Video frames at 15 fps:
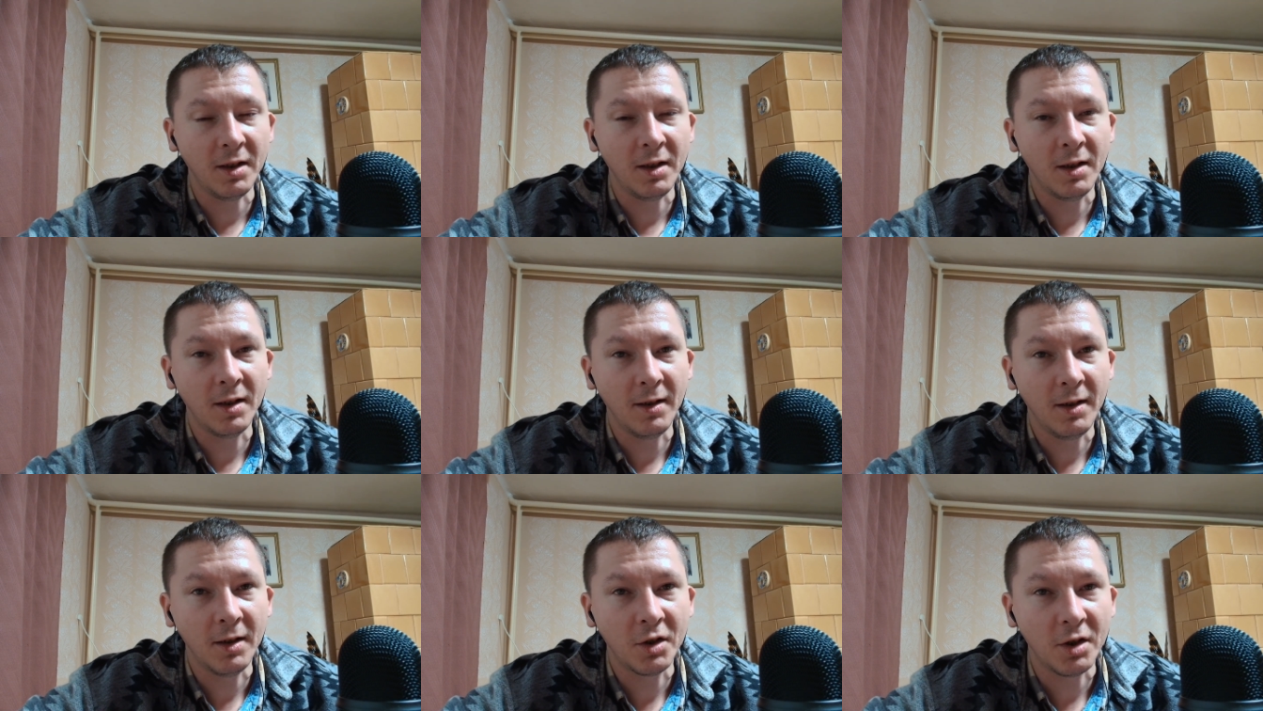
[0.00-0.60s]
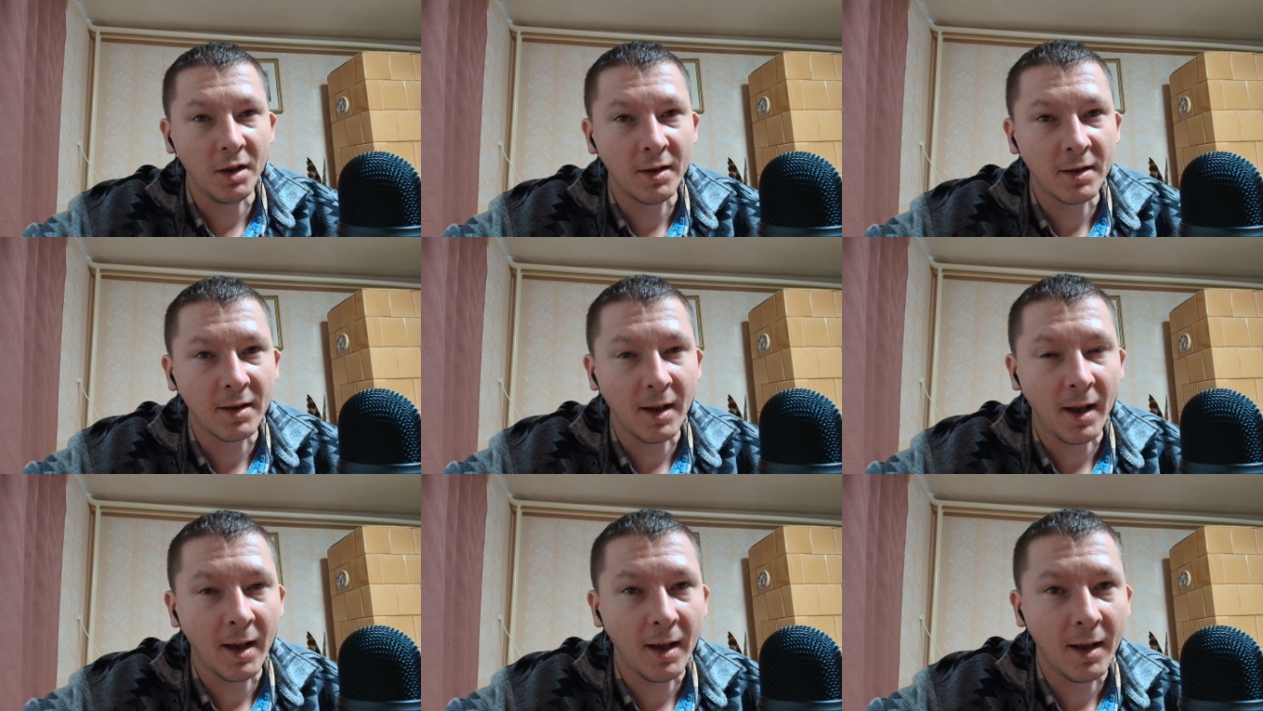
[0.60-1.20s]
English is
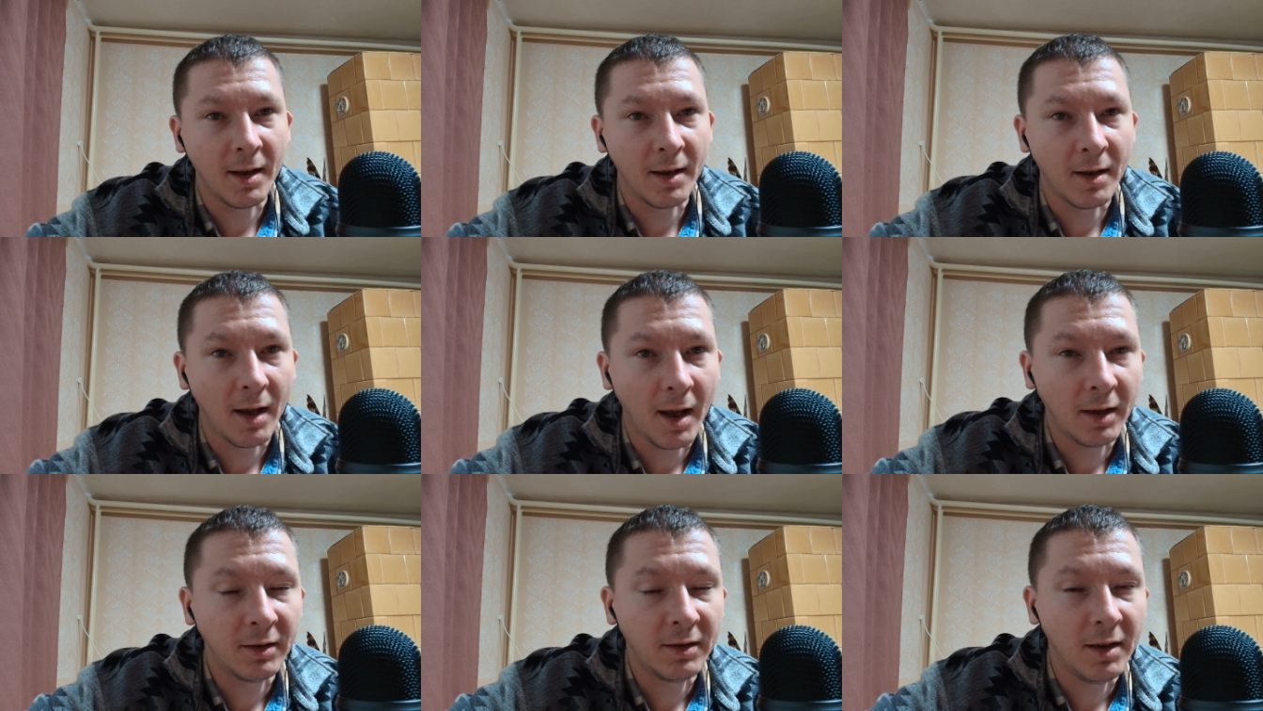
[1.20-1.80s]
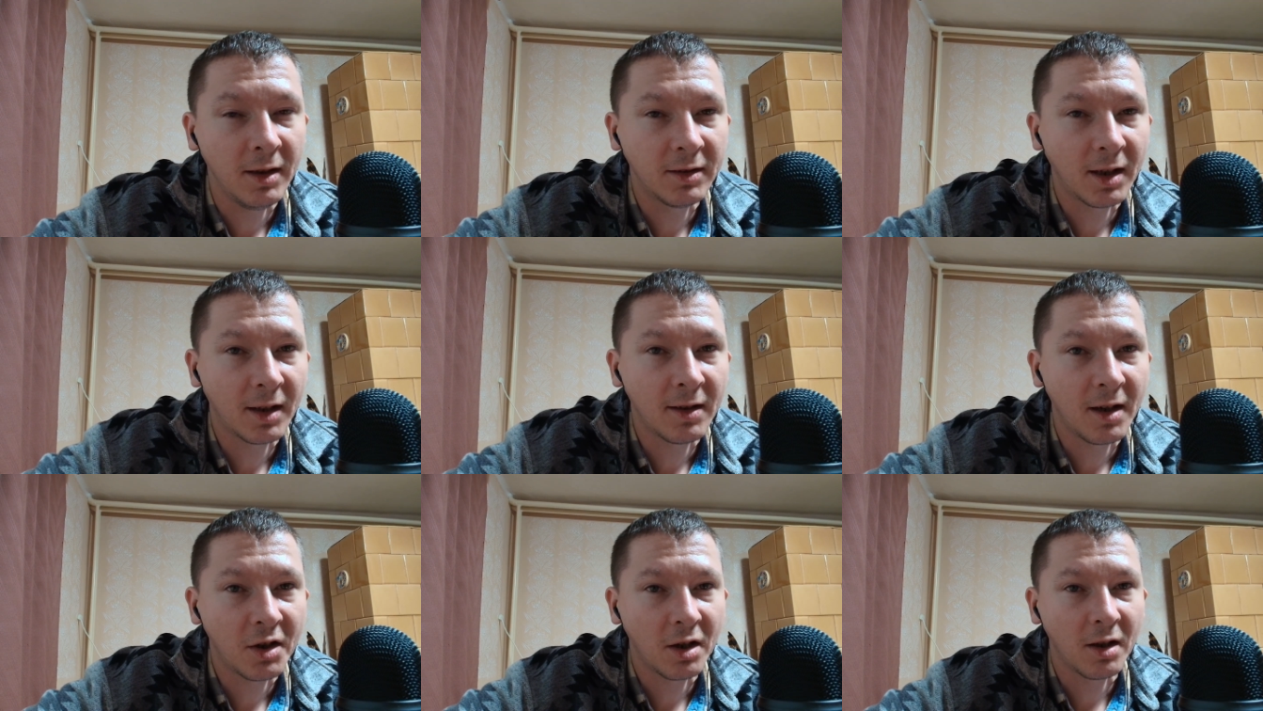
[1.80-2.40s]
an
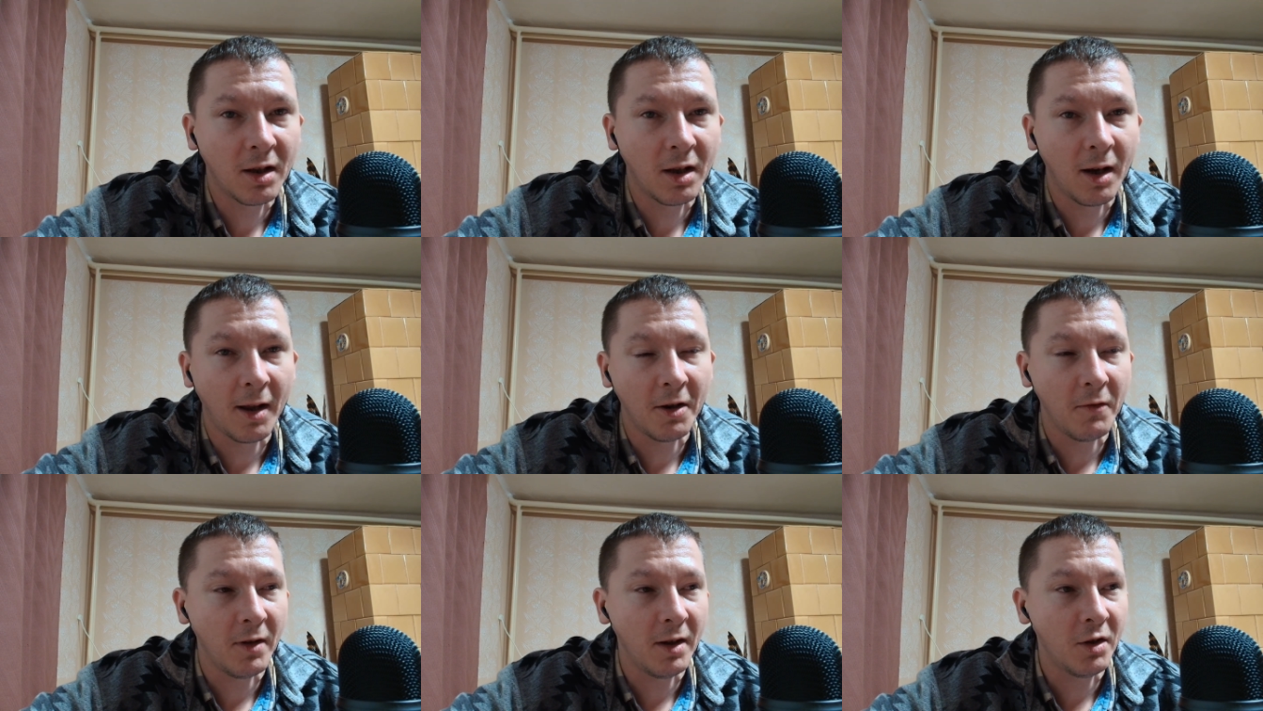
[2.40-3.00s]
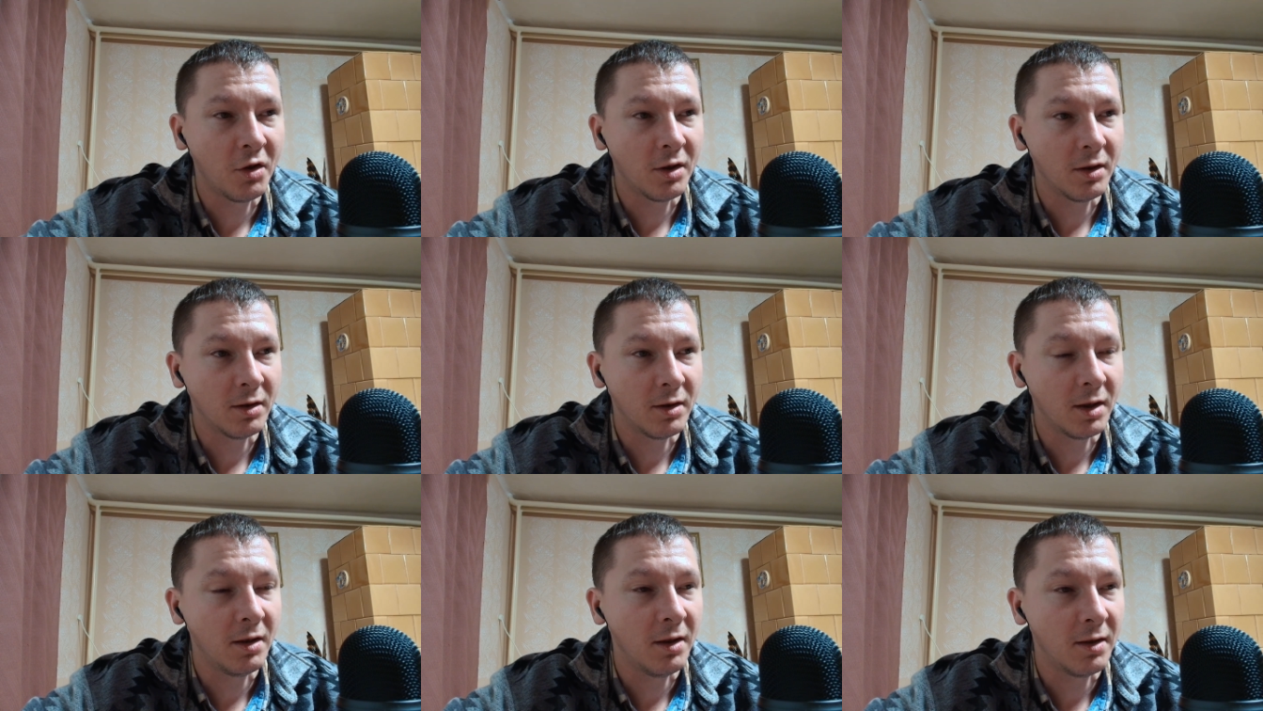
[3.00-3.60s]
international language
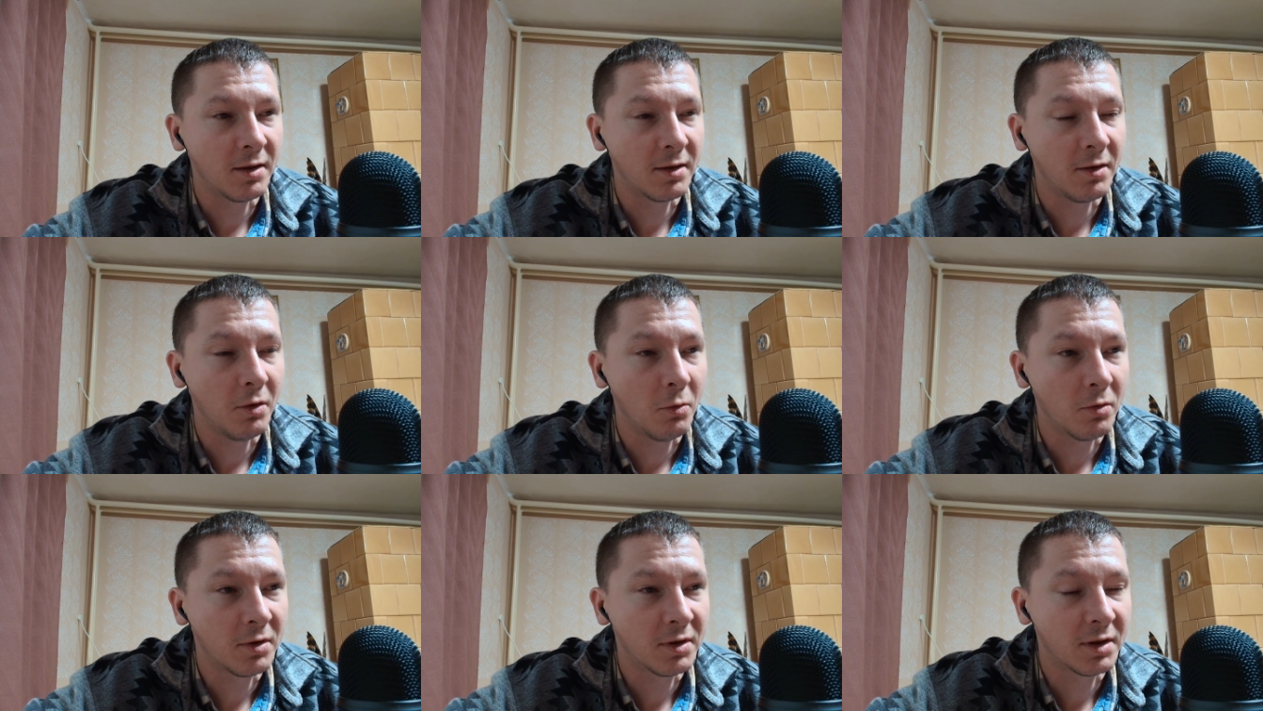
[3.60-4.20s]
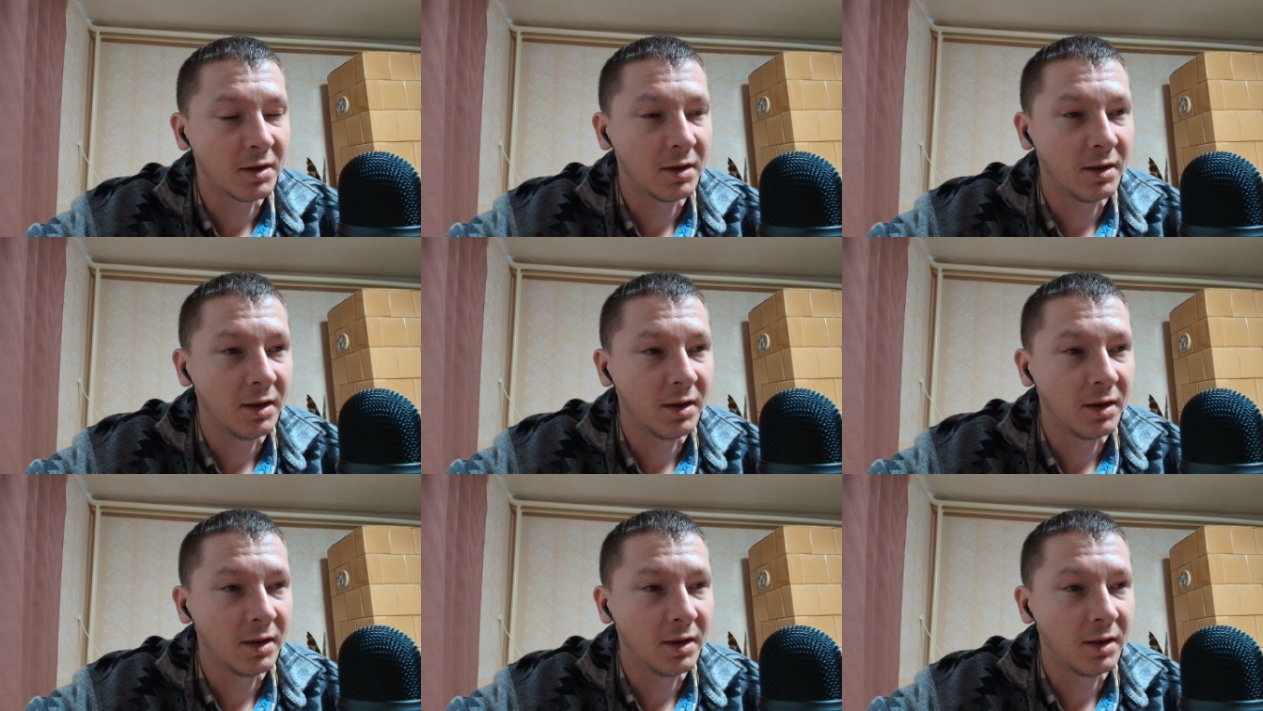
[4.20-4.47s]
that is used